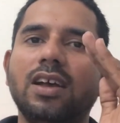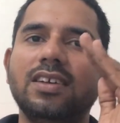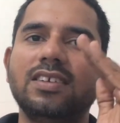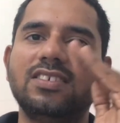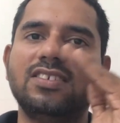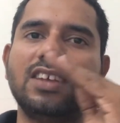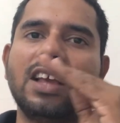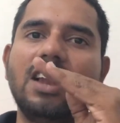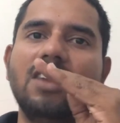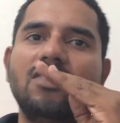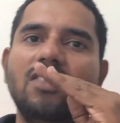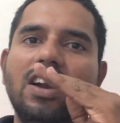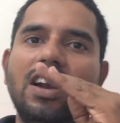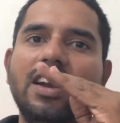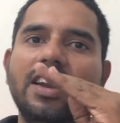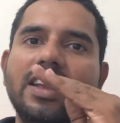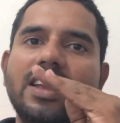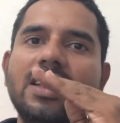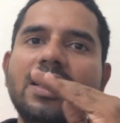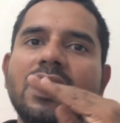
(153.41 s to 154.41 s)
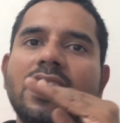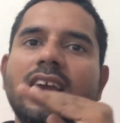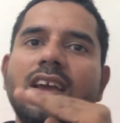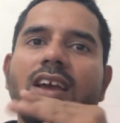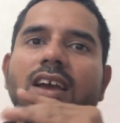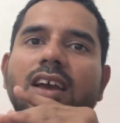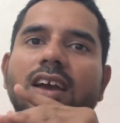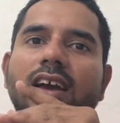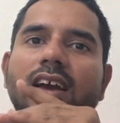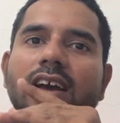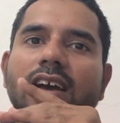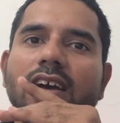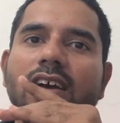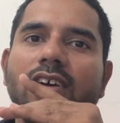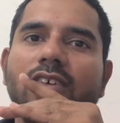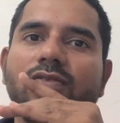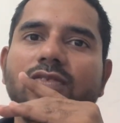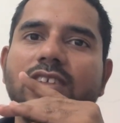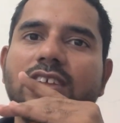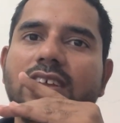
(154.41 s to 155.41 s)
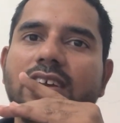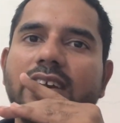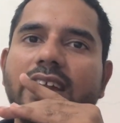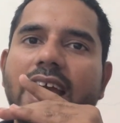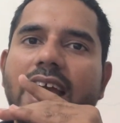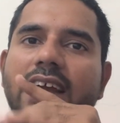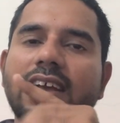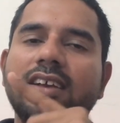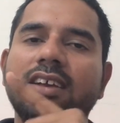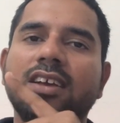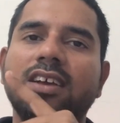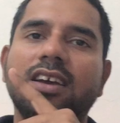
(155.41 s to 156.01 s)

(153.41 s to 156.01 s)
shell welding of the tank.